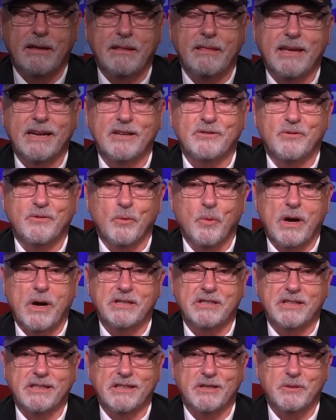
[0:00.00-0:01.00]
Thanks for
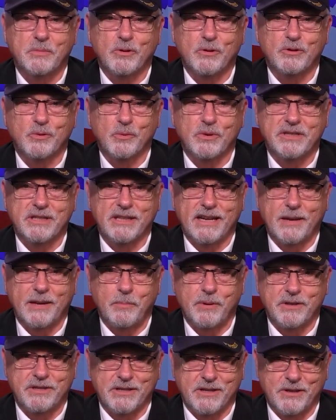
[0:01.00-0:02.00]
watching this most recent
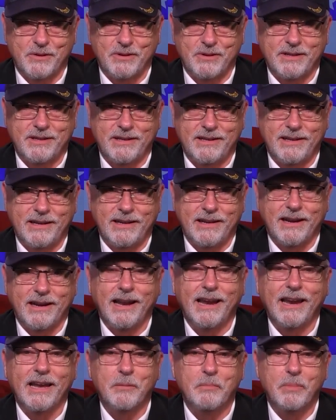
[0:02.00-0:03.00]
episode.
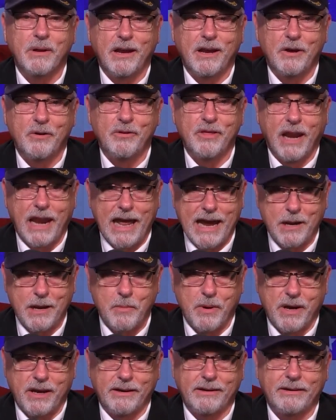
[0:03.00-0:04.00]
Click below the
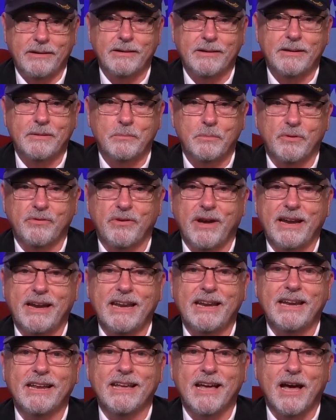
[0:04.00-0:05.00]
like button. Provide
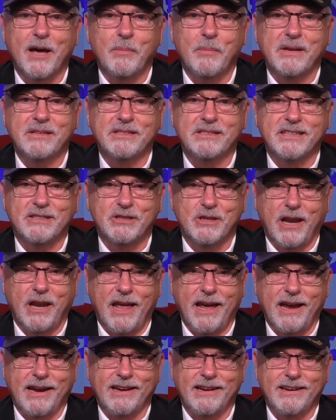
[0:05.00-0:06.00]
any comments that you
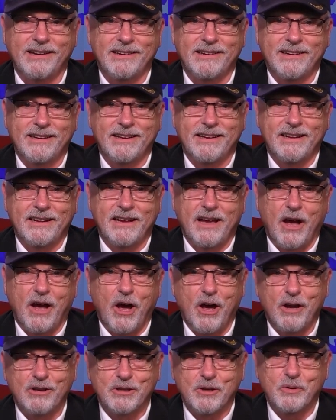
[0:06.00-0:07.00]
like.
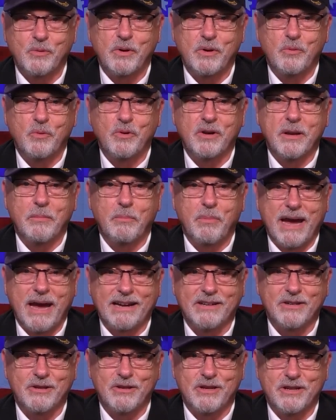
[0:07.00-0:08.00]
Also, we will get
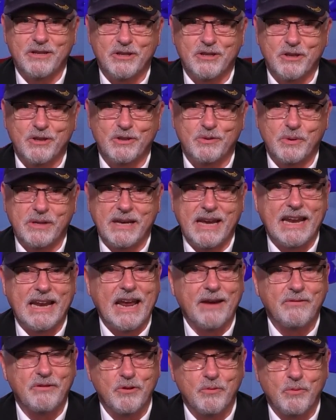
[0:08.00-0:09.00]
back to you as soon as we can
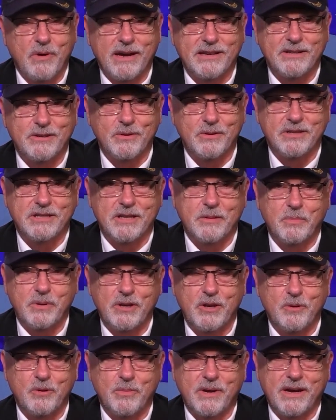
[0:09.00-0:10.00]
after you write to us at
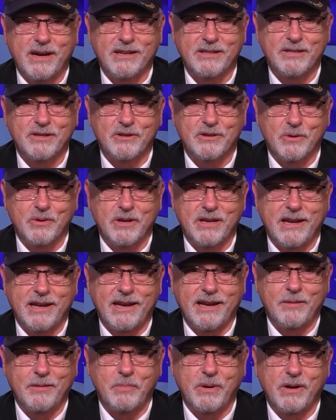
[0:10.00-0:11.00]
P.O. Box
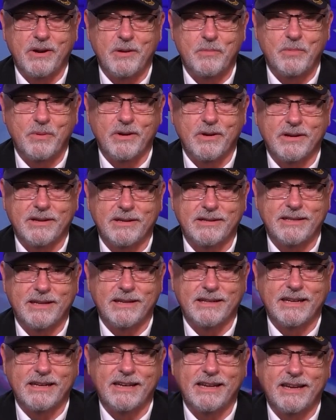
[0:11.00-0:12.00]
39, Perry Park,
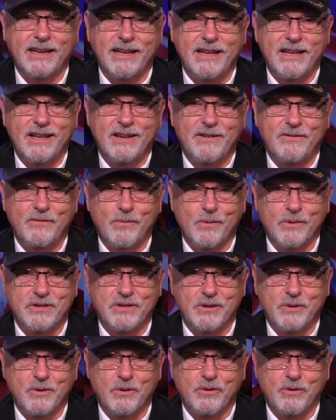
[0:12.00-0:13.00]
Kentucky,
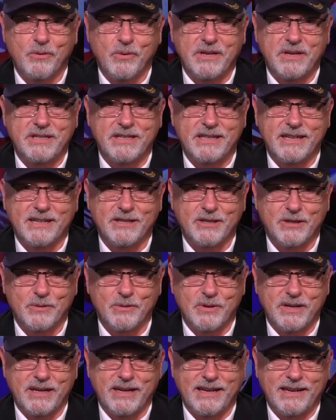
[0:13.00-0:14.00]

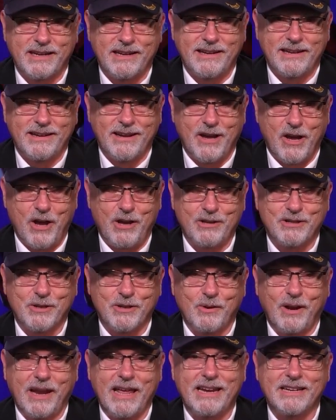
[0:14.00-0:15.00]
40363.
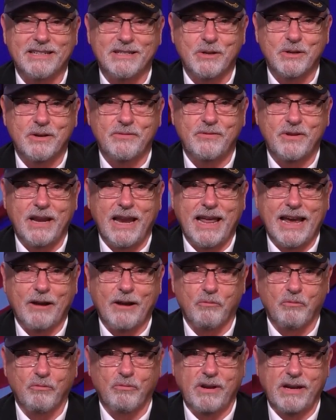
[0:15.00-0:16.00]
Also, let us know if you like
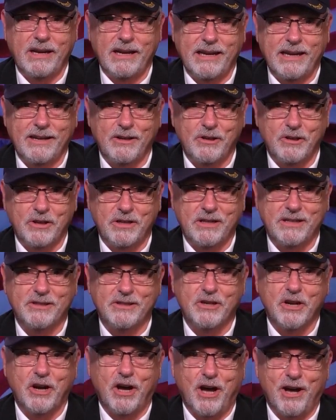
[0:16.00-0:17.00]
really
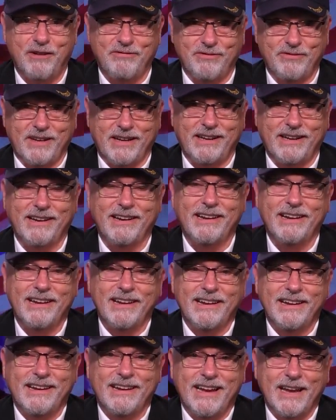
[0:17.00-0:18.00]
good coffee,
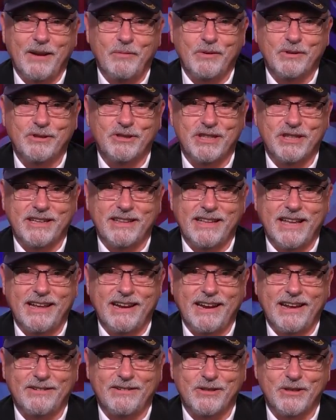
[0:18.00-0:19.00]
and we'll send
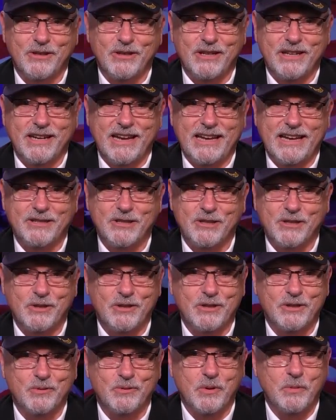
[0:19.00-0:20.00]
that out to you as
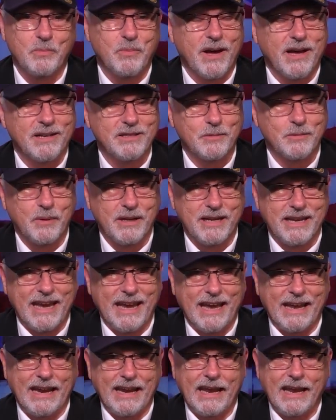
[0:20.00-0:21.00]
soon as we possibly
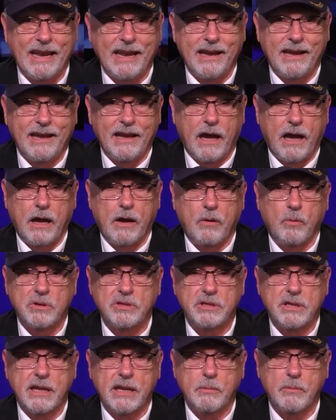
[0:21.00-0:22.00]
can.
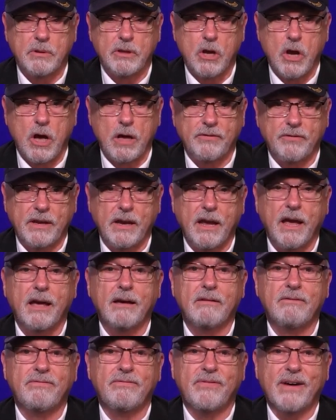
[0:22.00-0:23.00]
What's the name of the coffee?
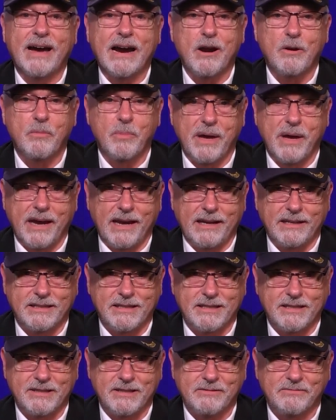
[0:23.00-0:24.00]

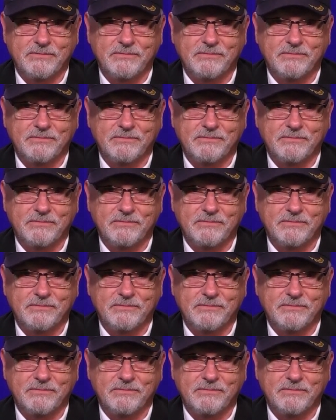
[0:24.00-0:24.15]
Firebase.